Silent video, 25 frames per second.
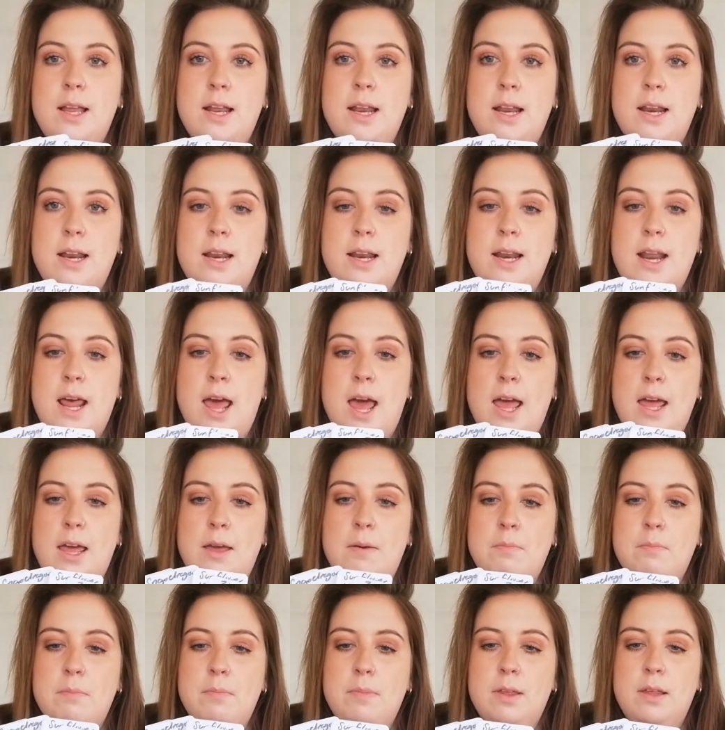
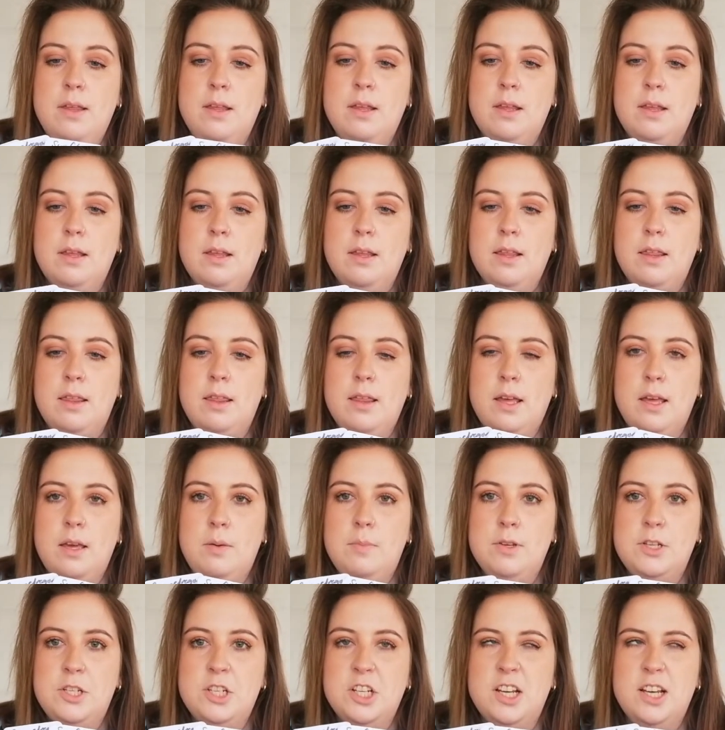name
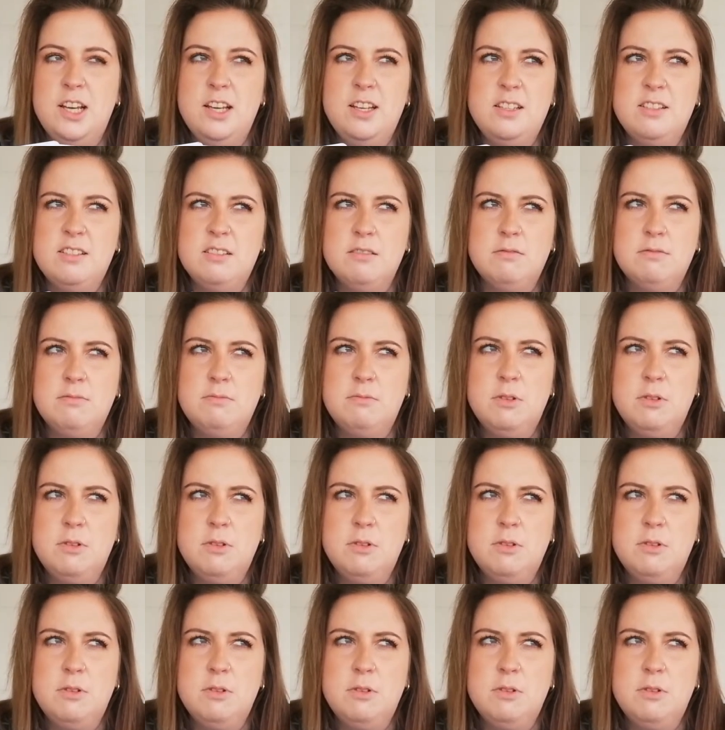thingamajiggies.